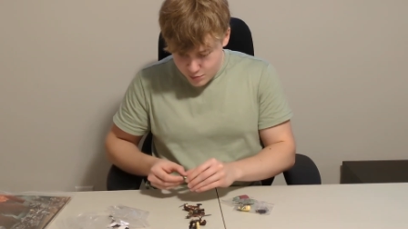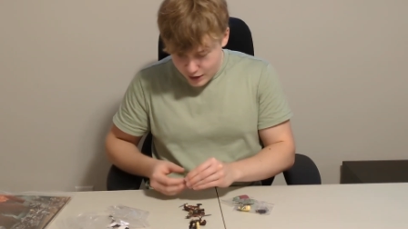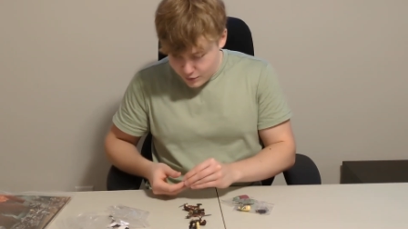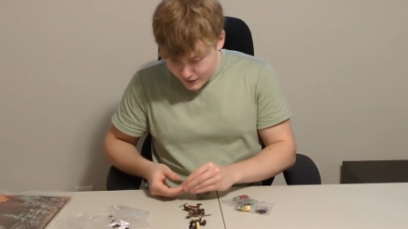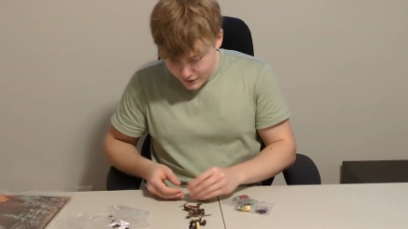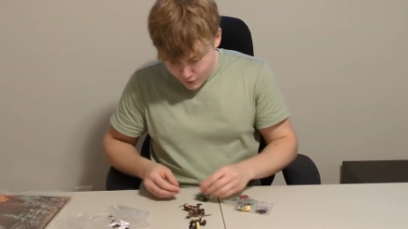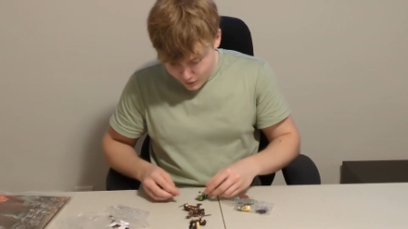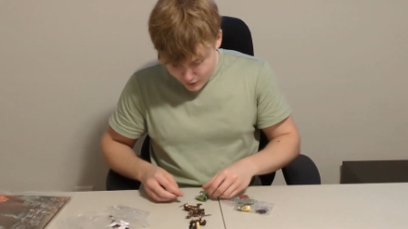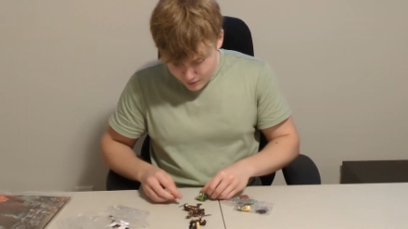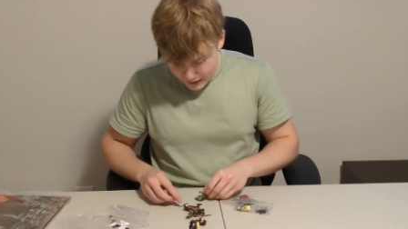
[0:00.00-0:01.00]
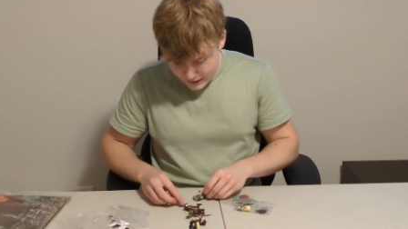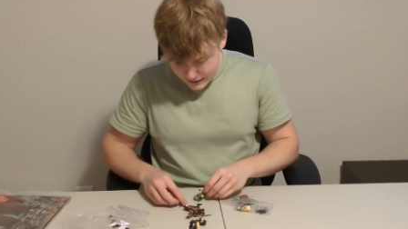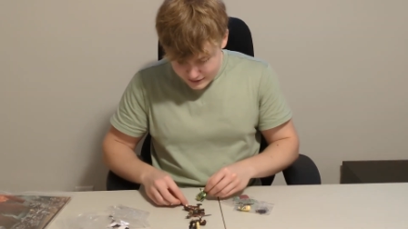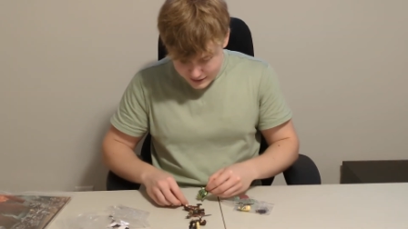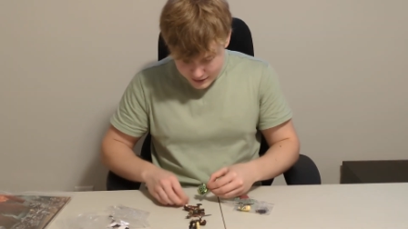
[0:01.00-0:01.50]
But I really don't want to buy
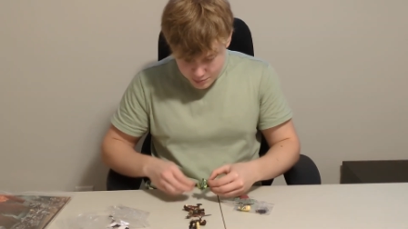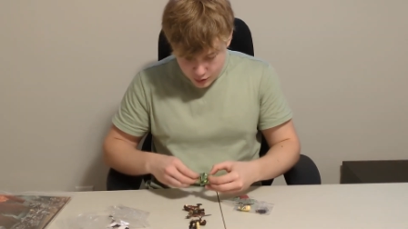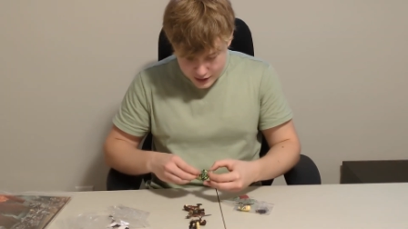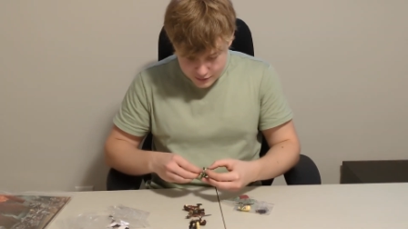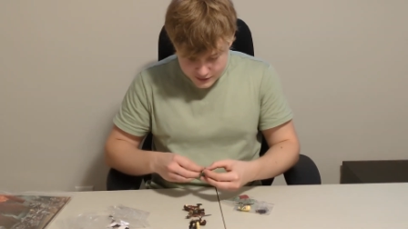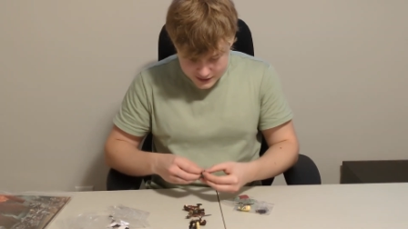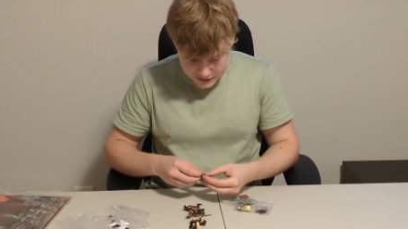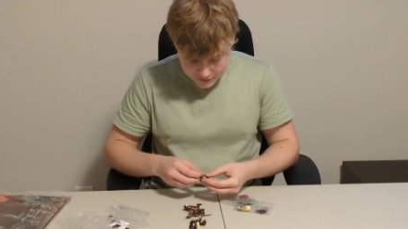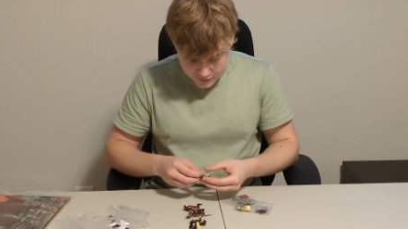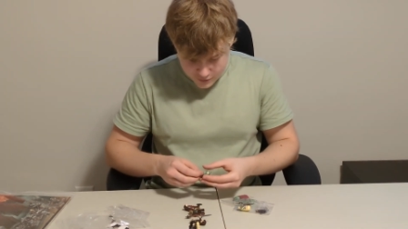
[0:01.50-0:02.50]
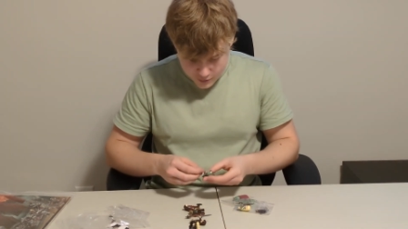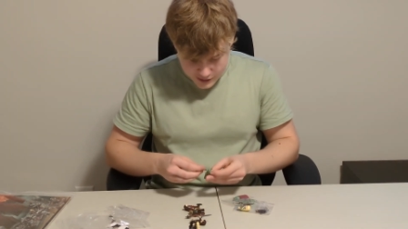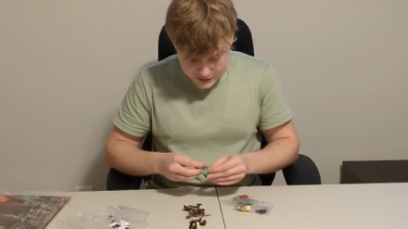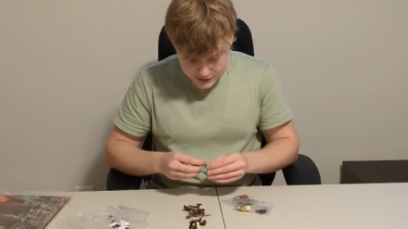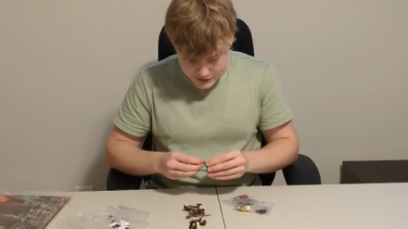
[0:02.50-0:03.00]
it like brand new sealed for
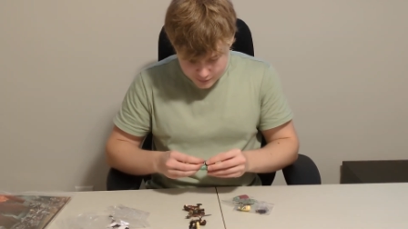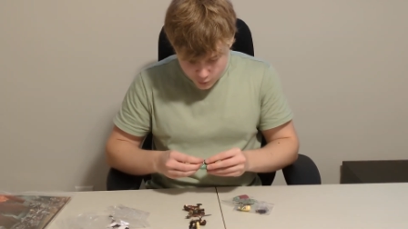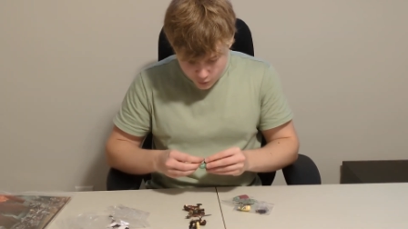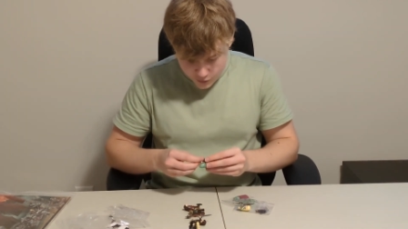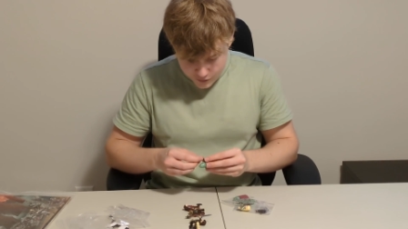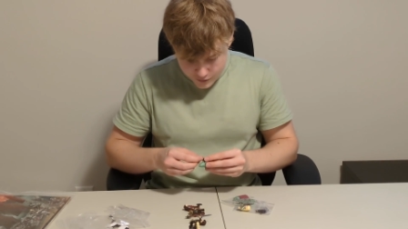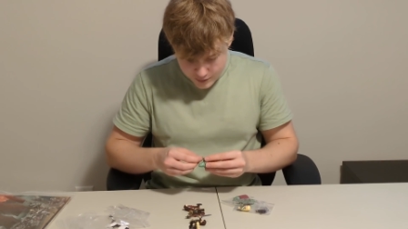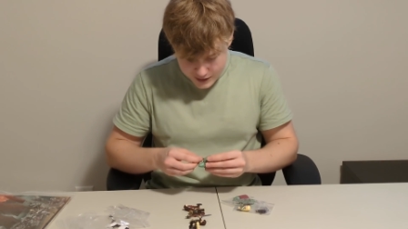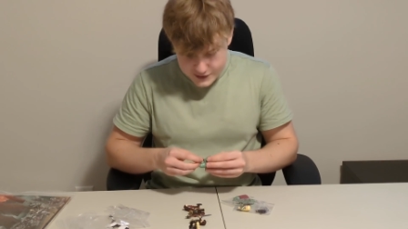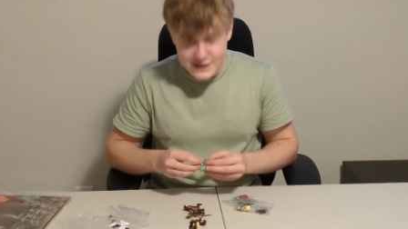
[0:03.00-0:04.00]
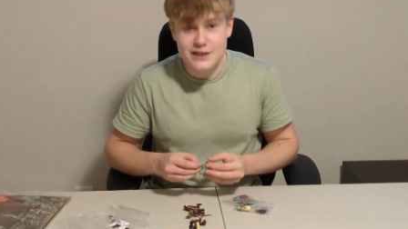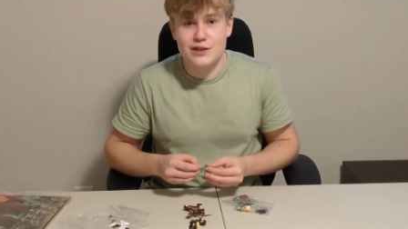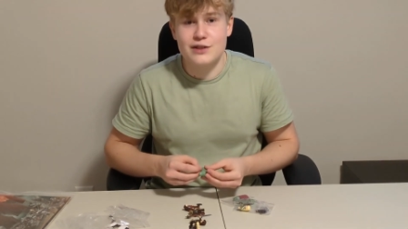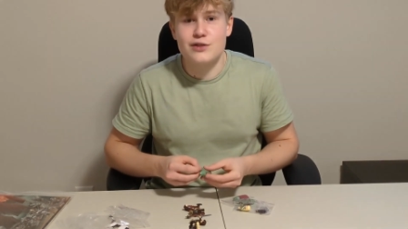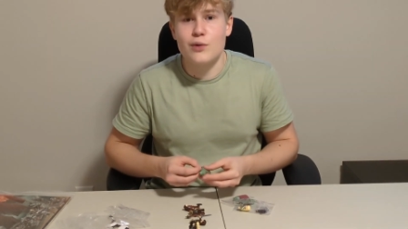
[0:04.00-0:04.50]
what it's worth because
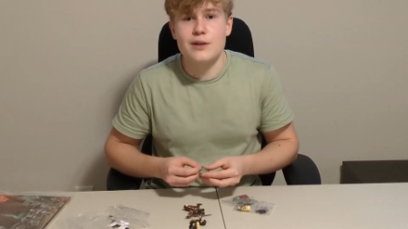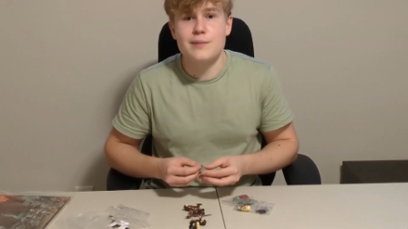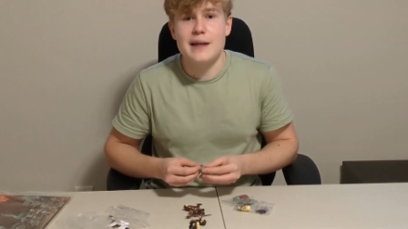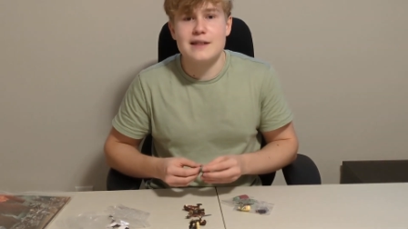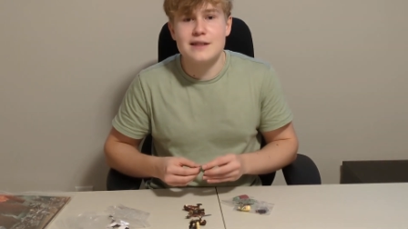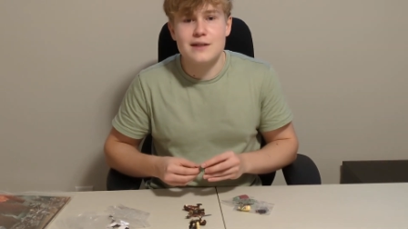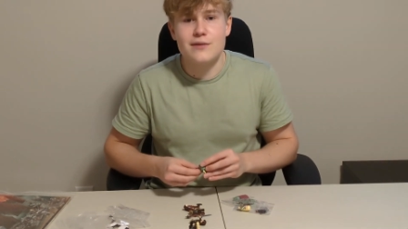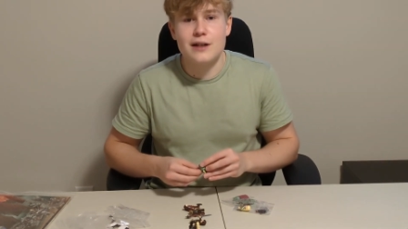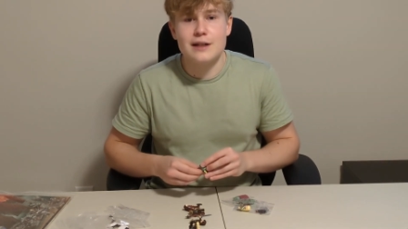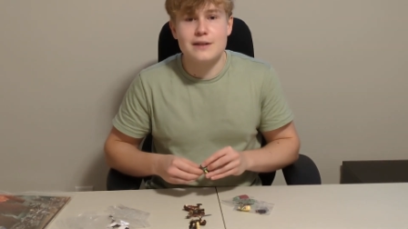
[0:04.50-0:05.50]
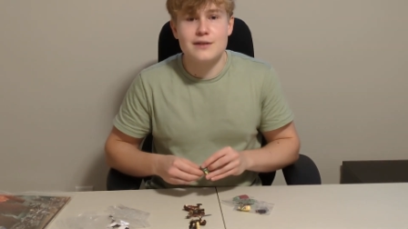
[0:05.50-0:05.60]
it's just so expensive, right?